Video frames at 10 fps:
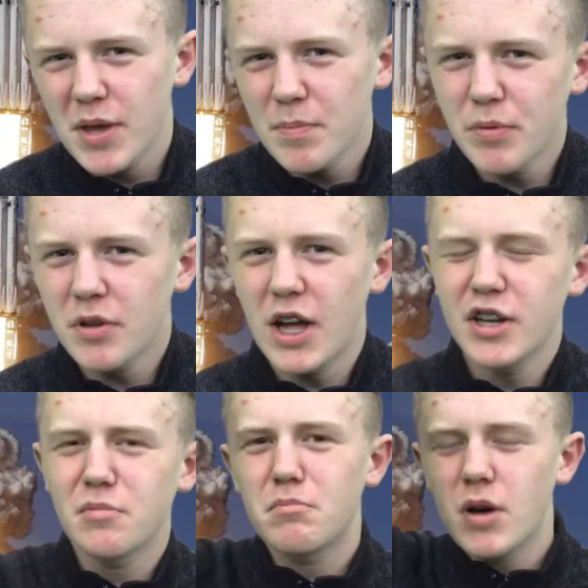people
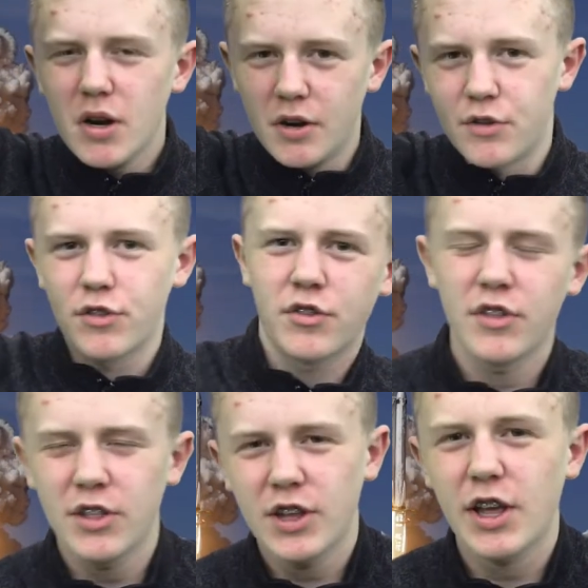onto Mars
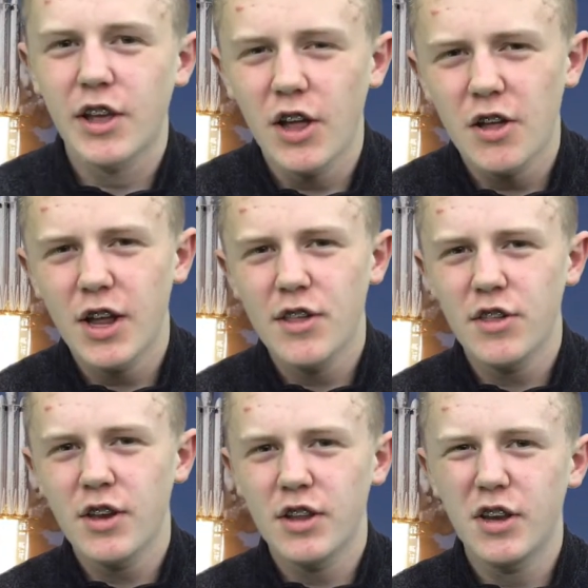so that they can
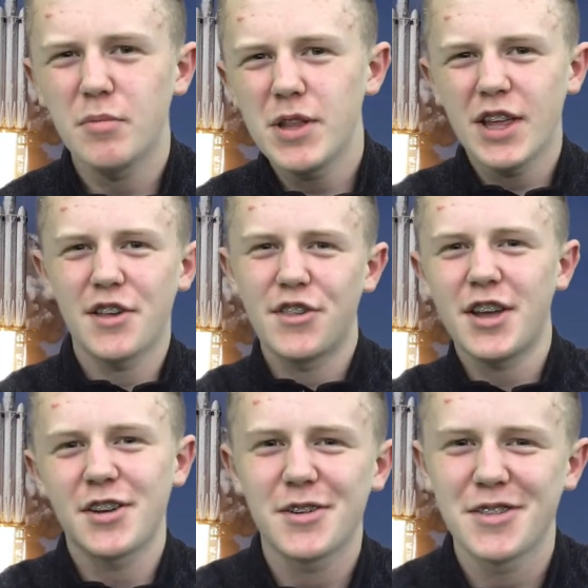colonize it and then it'll be like a
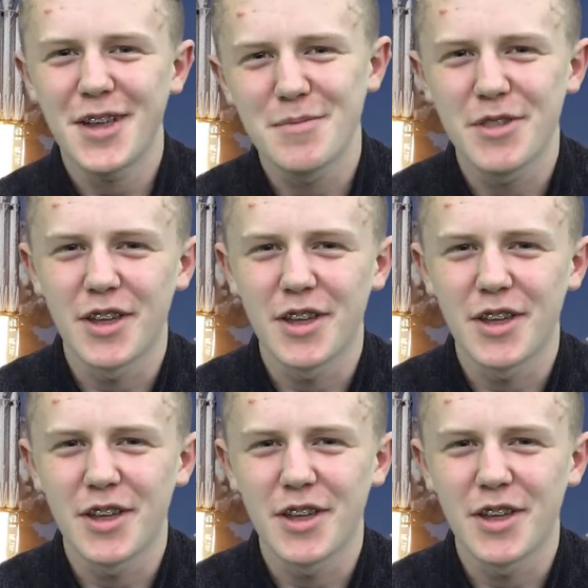second Earth type